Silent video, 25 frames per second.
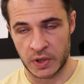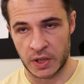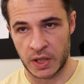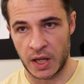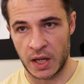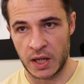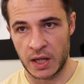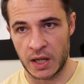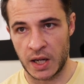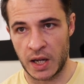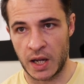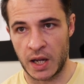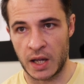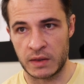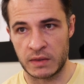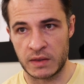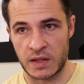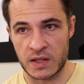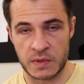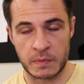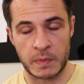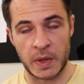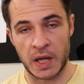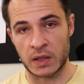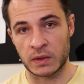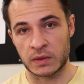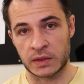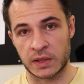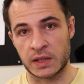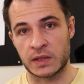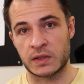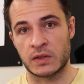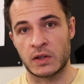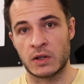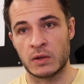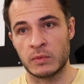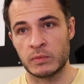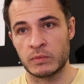Okay, and this penalty
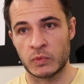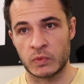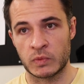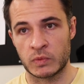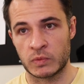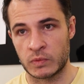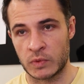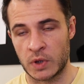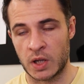term